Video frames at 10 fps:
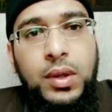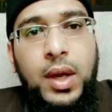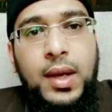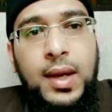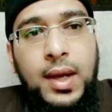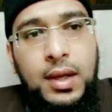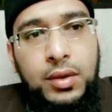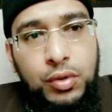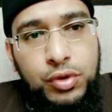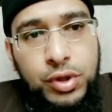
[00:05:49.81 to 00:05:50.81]
the
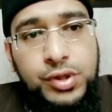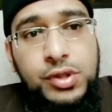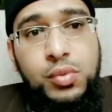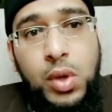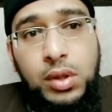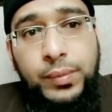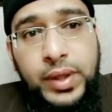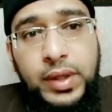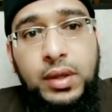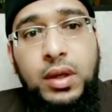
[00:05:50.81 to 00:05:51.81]
halal, nutritious
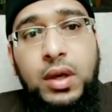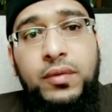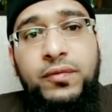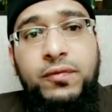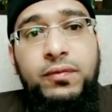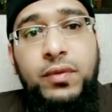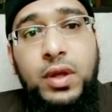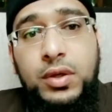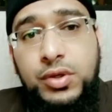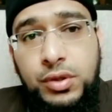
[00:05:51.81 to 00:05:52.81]
well-being of
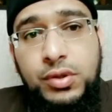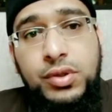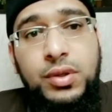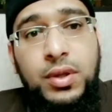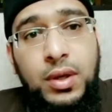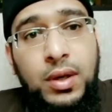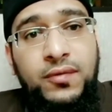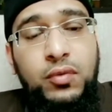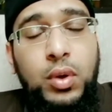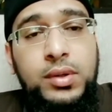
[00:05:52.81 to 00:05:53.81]
their children, their
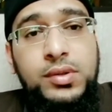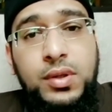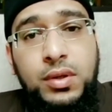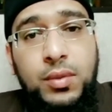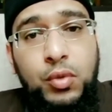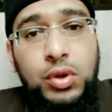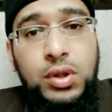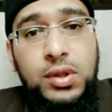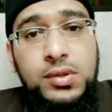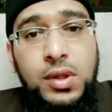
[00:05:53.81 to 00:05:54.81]
loved ones, their
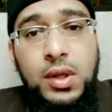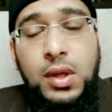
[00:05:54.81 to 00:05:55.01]
communities,